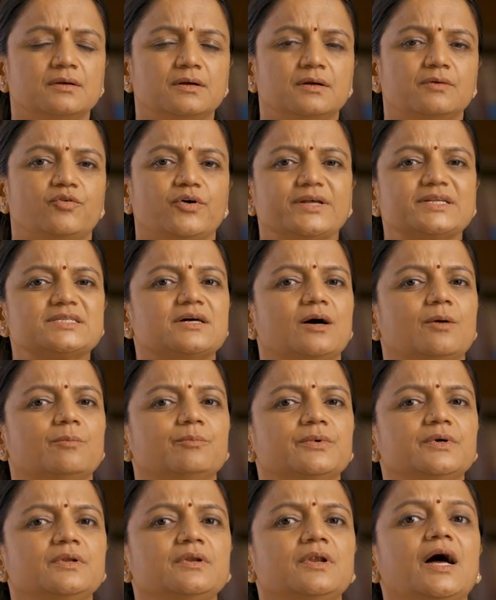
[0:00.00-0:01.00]
For
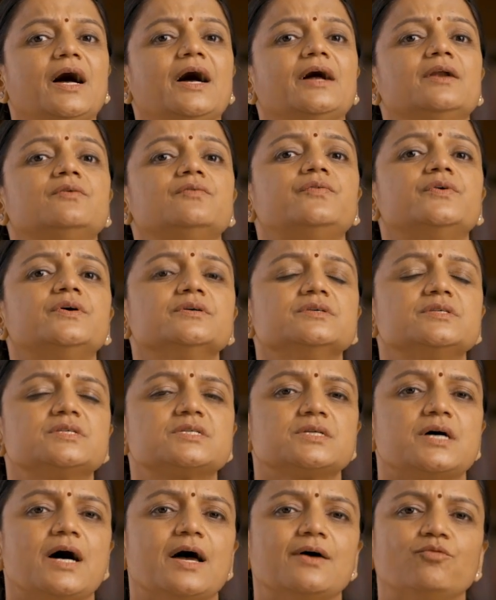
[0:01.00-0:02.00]
example, at
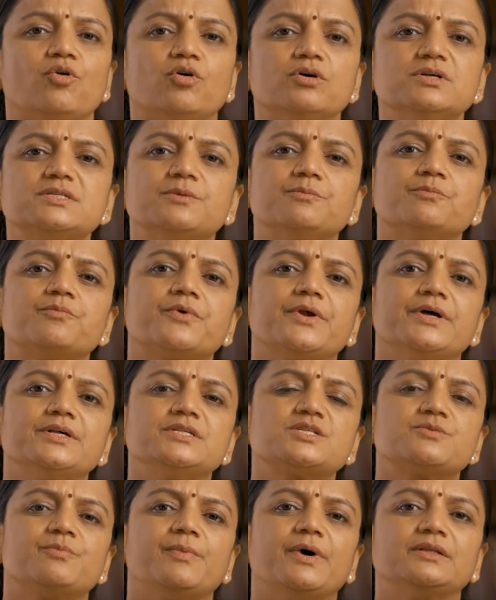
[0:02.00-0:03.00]
first I was
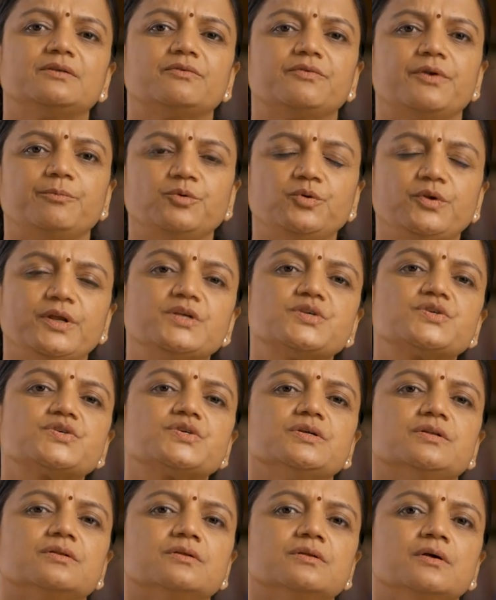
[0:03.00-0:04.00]
impressed by the
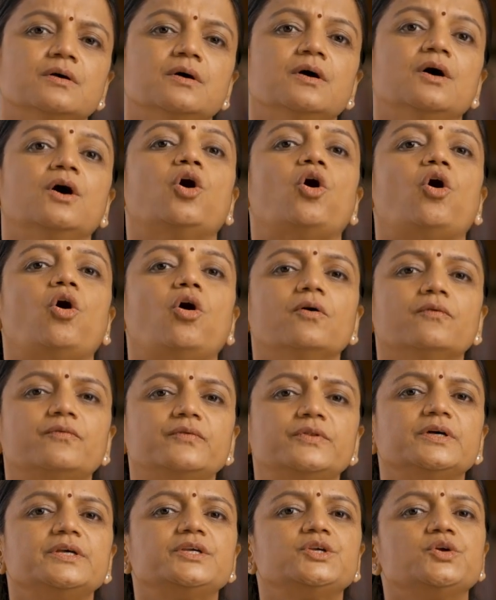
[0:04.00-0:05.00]
reputation of
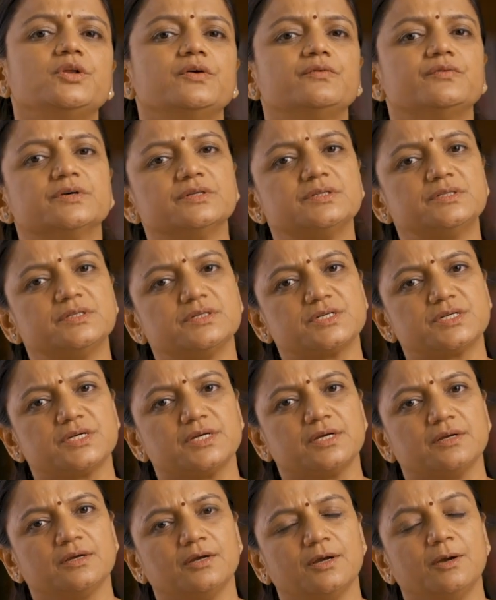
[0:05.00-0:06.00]
the university,